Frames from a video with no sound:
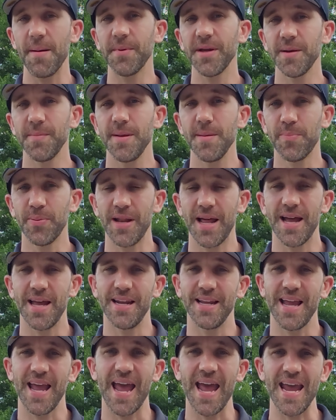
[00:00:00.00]
going to be
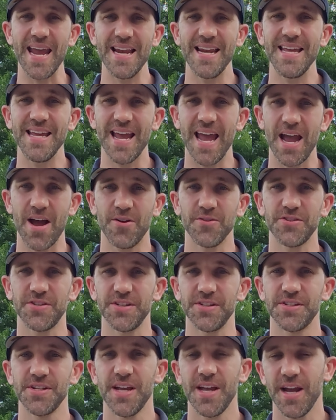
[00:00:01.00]
applying 80
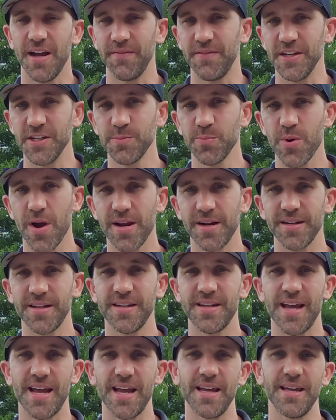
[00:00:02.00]
ounces of this product
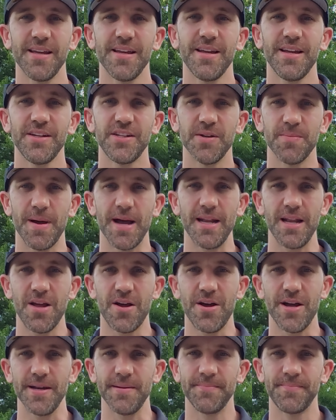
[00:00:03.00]
today to my
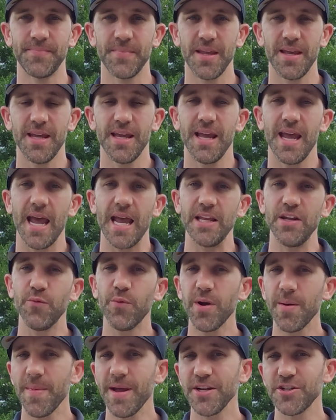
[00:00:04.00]
lawn. And you
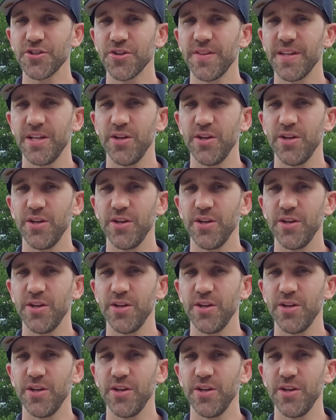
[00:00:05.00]
want to make sure that